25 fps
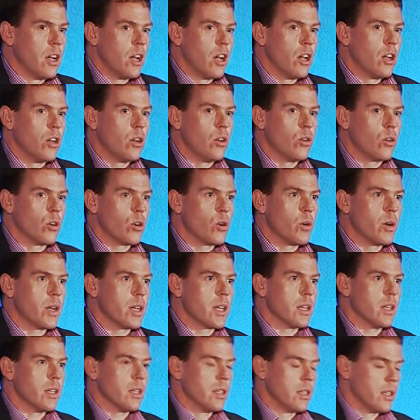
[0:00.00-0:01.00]
a lot
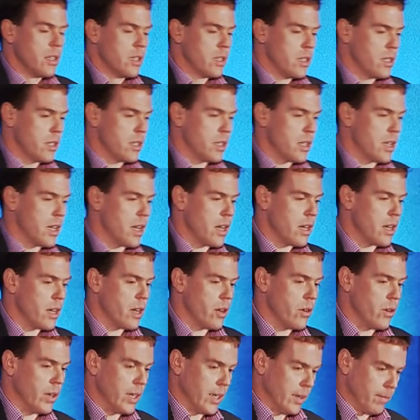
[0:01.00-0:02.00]
quicker to get
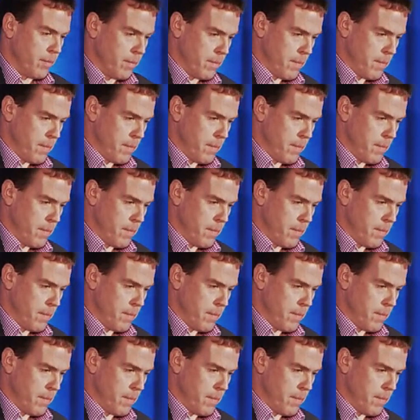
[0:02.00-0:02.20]
going.